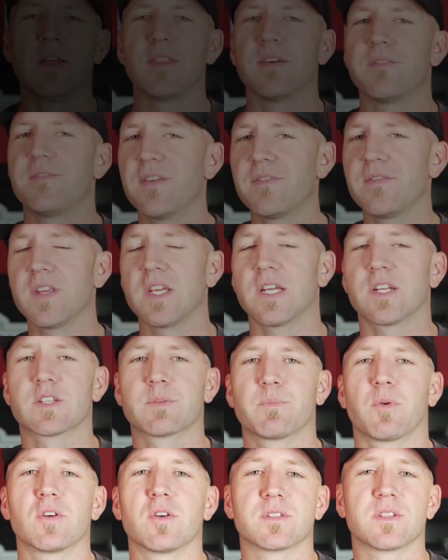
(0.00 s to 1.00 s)
The 50-inch
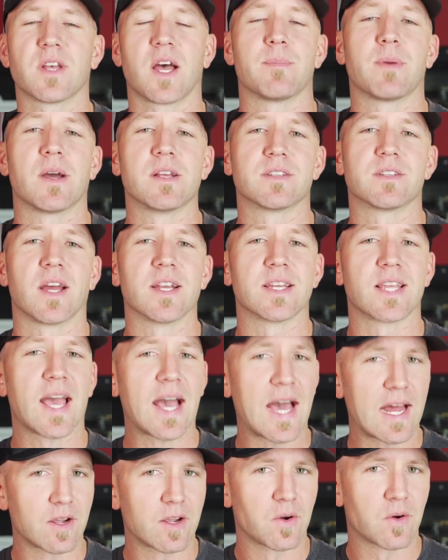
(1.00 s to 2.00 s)
sports side-by-side
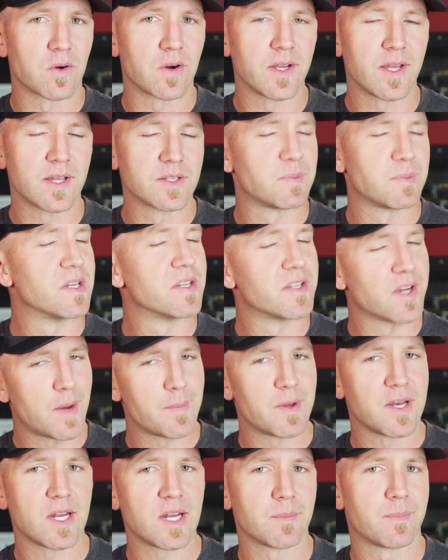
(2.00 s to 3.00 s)
category has been
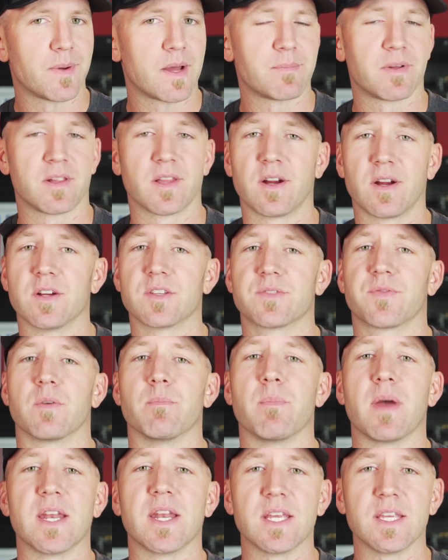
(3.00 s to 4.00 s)
dominated by Polaris for
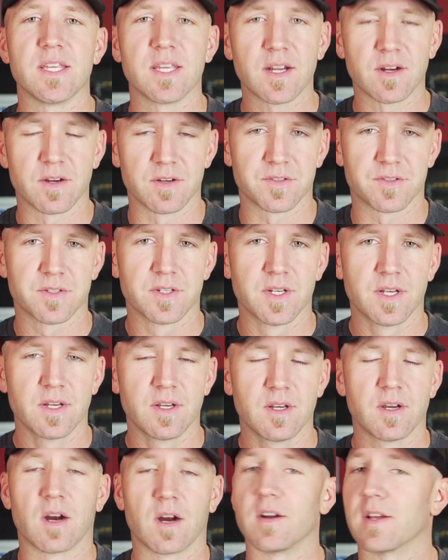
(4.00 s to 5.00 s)
many years.
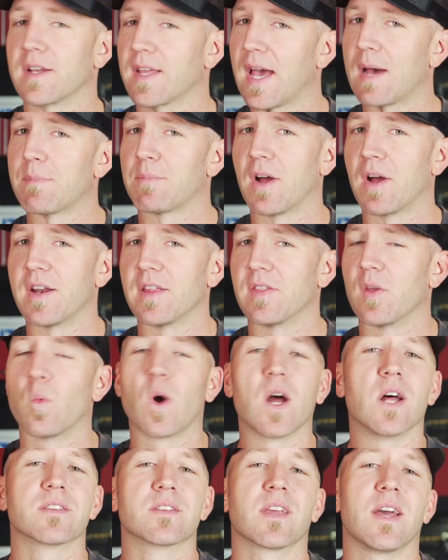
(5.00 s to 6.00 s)
Arctic Cat brought in the
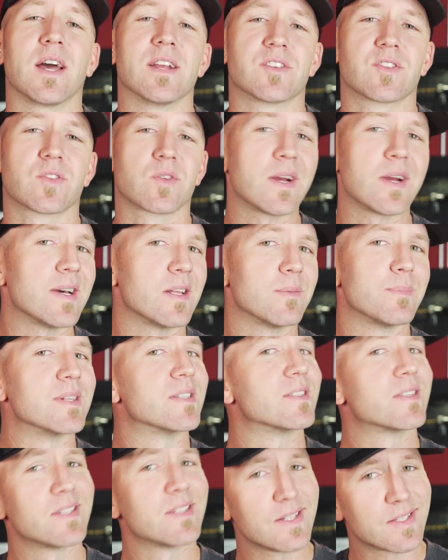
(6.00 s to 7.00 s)
Wildcat Trail,
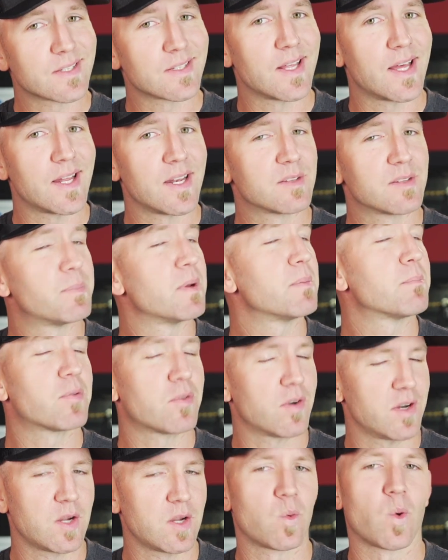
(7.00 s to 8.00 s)
but since then it's been
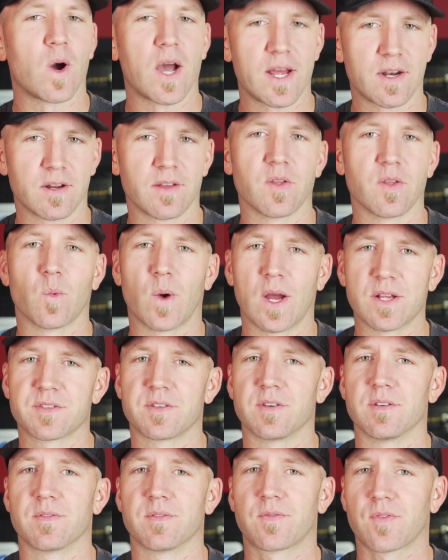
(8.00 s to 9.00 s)
pretty quiet on the
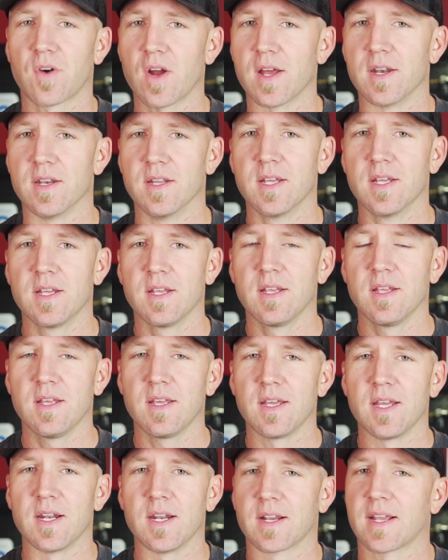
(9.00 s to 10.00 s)
Western Front,
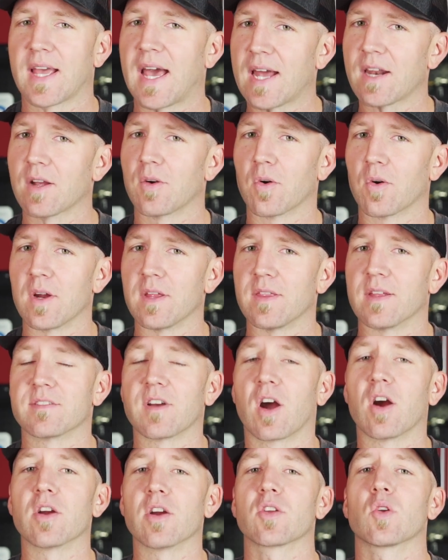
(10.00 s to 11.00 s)
in a category that's
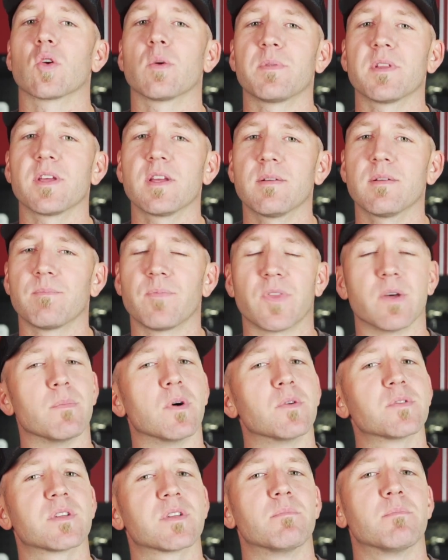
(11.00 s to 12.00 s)
arguably the
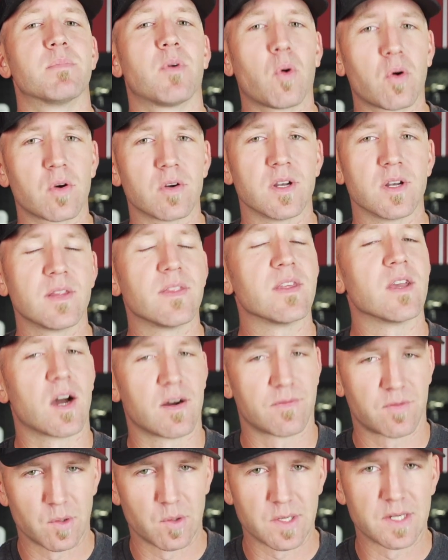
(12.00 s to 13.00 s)
most important in the off-road